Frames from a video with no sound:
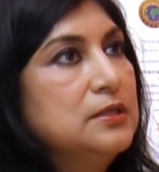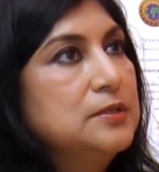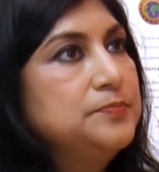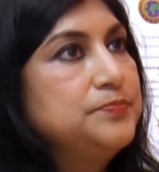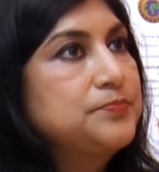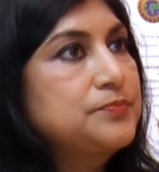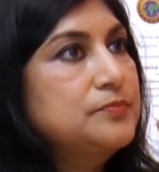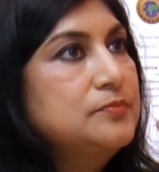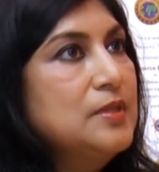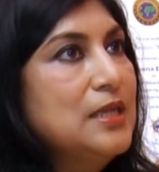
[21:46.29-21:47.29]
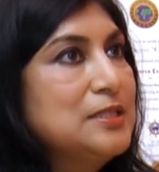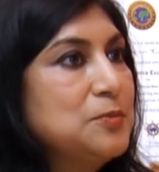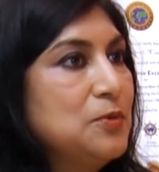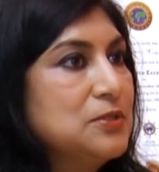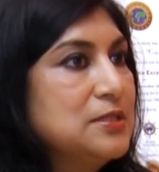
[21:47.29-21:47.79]
and
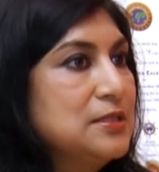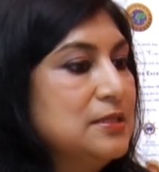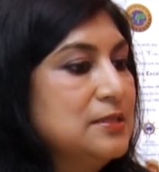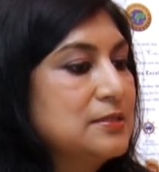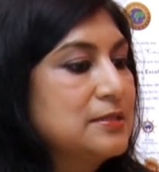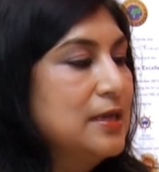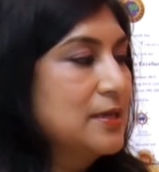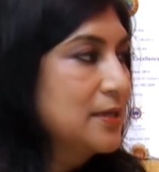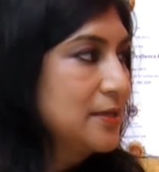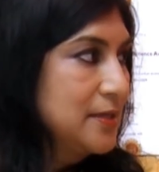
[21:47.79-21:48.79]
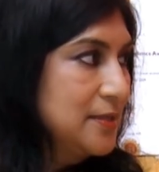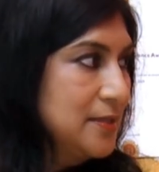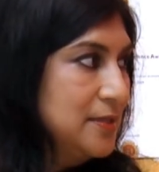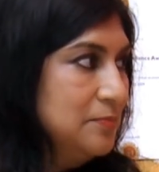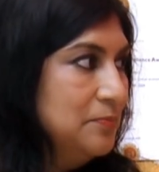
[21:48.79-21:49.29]
sponsored the Sri Lanka cricket
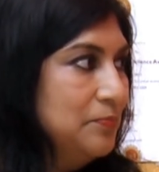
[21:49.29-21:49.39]
team.